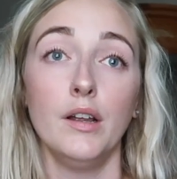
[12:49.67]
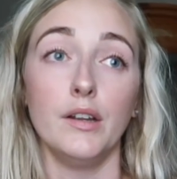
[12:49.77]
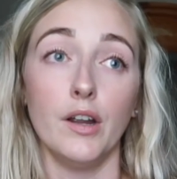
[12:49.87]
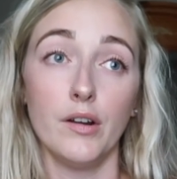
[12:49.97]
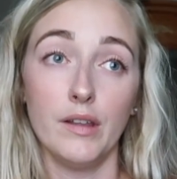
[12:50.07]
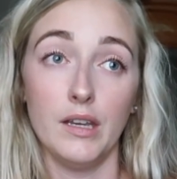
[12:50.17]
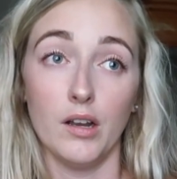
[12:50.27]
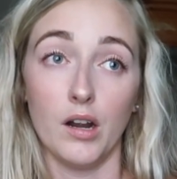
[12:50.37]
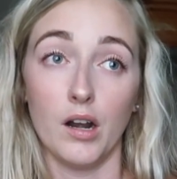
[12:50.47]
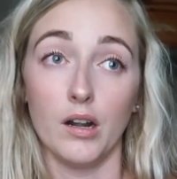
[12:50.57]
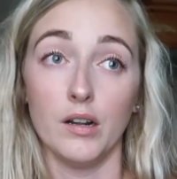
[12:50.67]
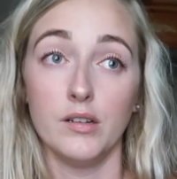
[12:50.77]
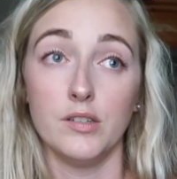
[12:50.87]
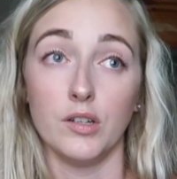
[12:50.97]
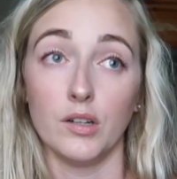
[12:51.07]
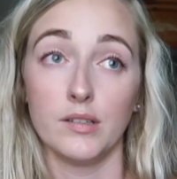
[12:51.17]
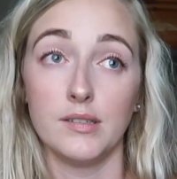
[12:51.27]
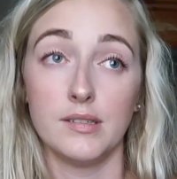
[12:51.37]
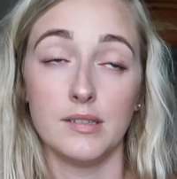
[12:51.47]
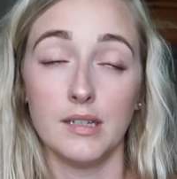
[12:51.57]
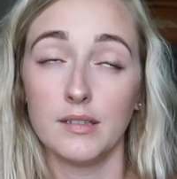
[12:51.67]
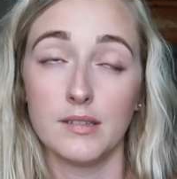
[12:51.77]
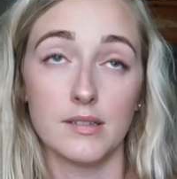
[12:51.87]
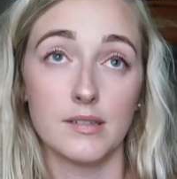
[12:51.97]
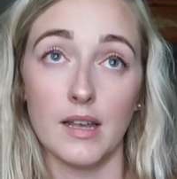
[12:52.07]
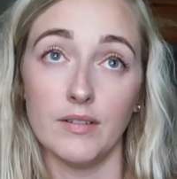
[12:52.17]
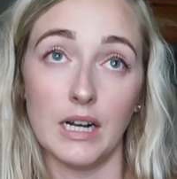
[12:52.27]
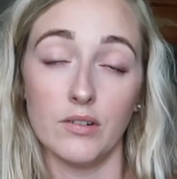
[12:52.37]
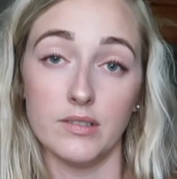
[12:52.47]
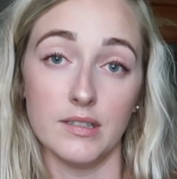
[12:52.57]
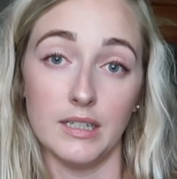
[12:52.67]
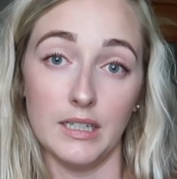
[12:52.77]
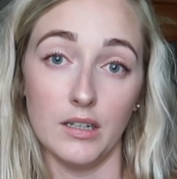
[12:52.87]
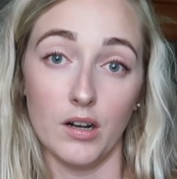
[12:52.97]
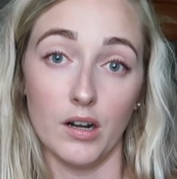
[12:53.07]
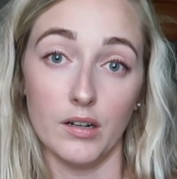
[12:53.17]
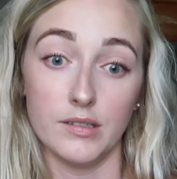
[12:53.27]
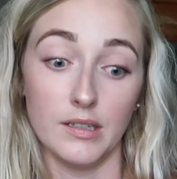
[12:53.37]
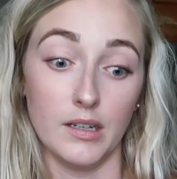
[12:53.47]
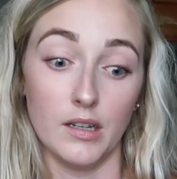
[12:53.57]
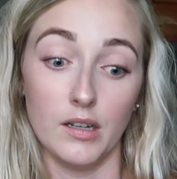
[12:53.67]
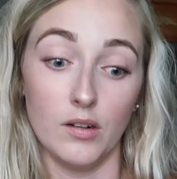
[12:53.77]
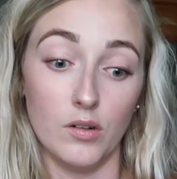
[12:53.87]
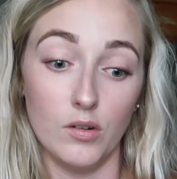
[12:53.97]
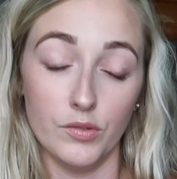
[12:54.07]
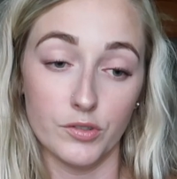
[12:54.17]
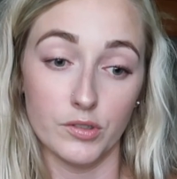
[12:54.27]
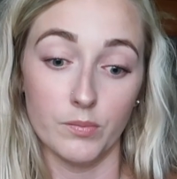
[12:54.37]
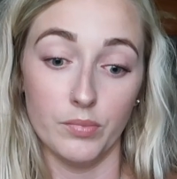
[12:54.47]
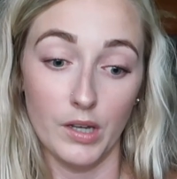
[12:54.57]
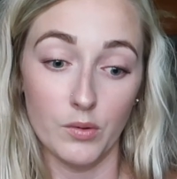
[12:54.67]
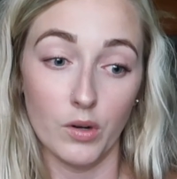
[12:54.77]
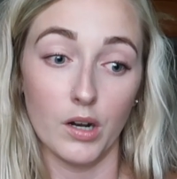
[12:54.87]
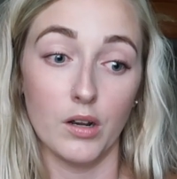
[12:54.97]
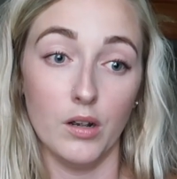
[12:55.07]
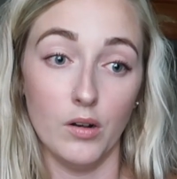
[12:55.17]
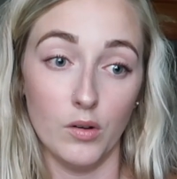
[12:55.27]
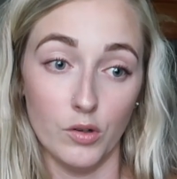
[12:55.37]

Go to the ER, took 6 to 7 hours in the ER to get blood work,